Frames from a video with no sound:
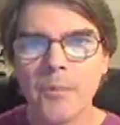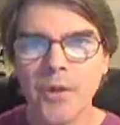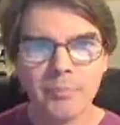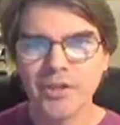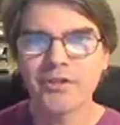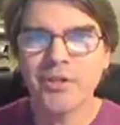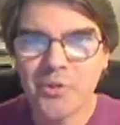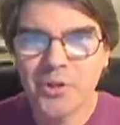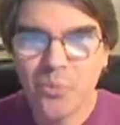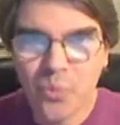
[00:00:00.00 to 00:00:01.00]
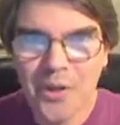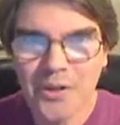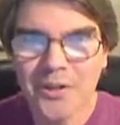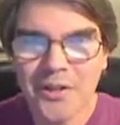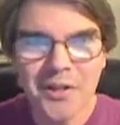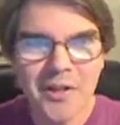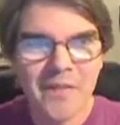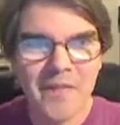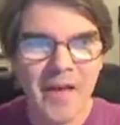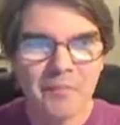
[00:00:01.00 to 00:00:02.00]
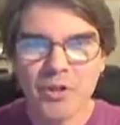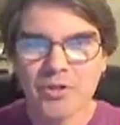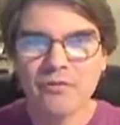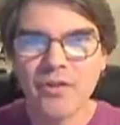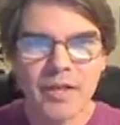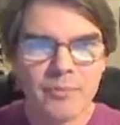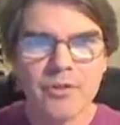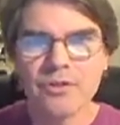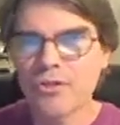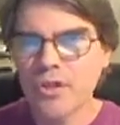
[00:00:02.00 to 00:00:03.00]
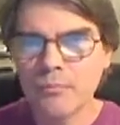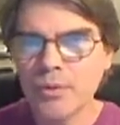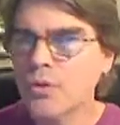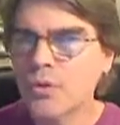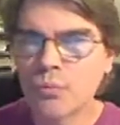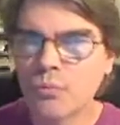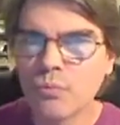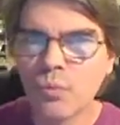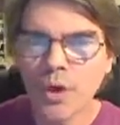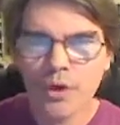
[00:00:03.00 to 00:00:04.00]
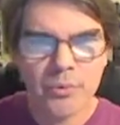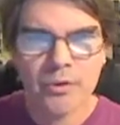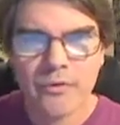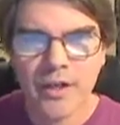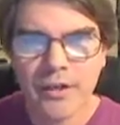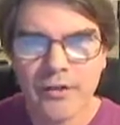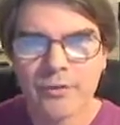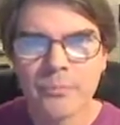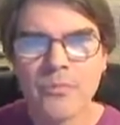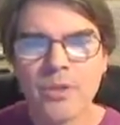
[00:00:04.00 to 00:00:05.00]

not because they really wanted that much vitamins and shampoo and water purifiers,